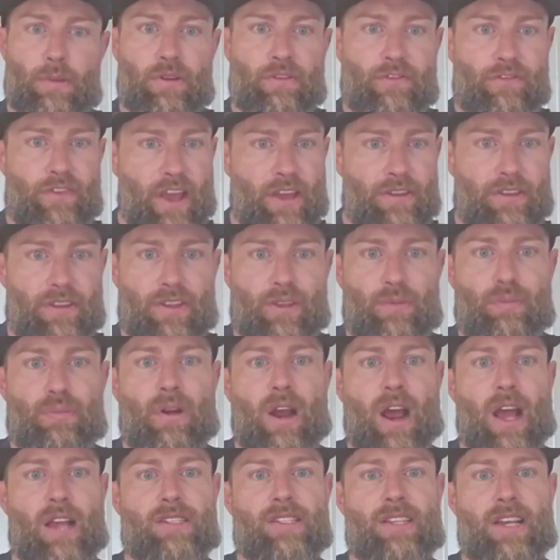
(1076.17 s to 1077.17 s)
your faith in the
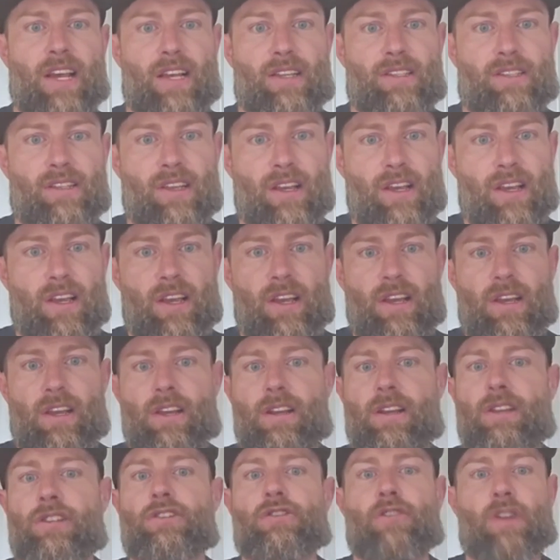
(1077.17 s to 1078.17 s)
process,
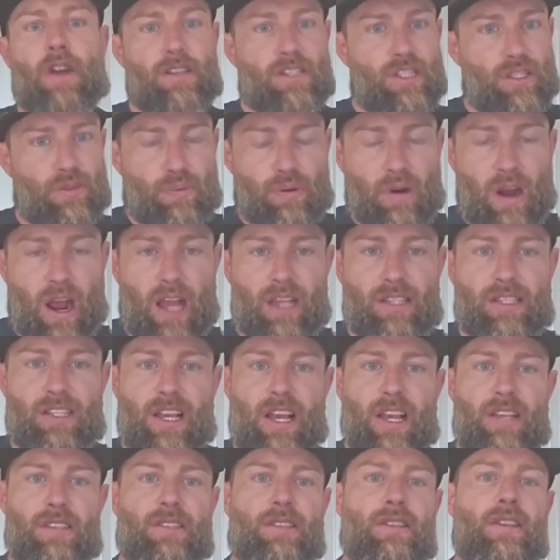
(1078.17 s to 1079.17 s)
trust the
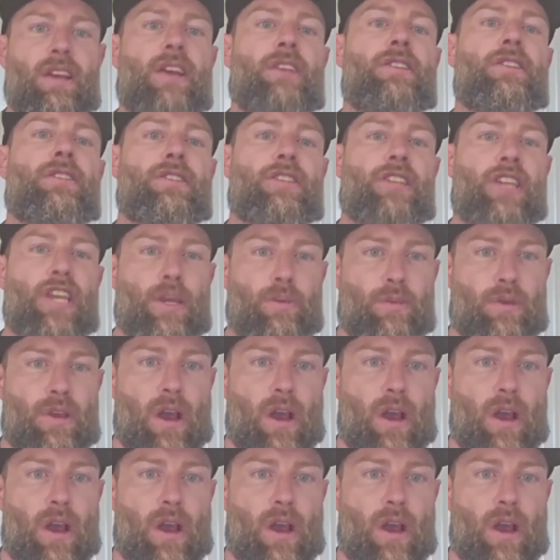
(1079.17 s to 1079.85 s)
process, and just keep